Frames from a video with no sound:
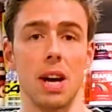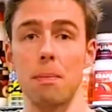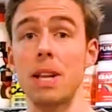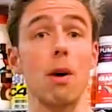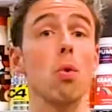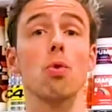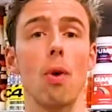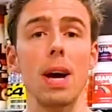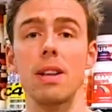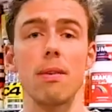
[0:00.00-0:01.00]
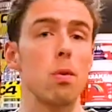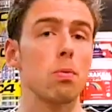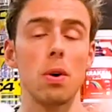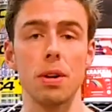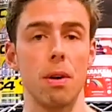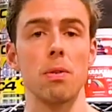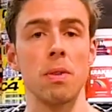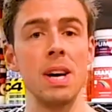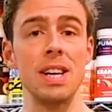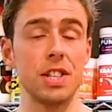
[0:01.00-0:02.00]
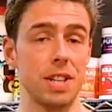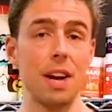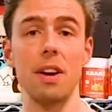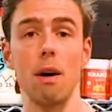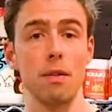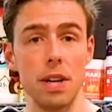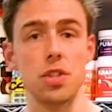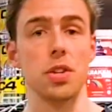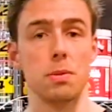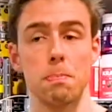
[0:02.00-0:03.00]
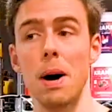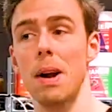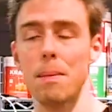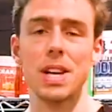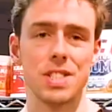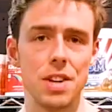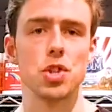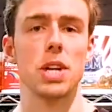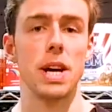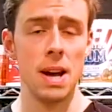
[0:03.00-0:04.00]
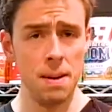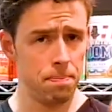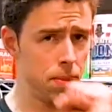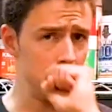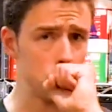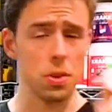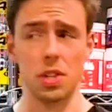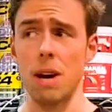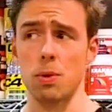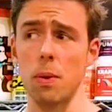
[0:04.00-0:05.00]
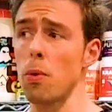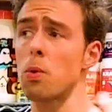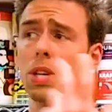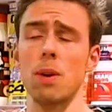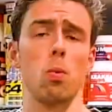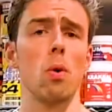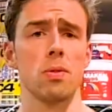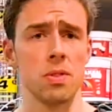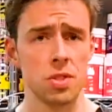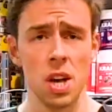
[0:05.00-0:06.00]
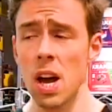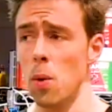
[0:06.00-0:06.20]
I mean, they're all great. They've all got their own standout features, but I mean, essentially, it's all the same. So we've always had Walden's.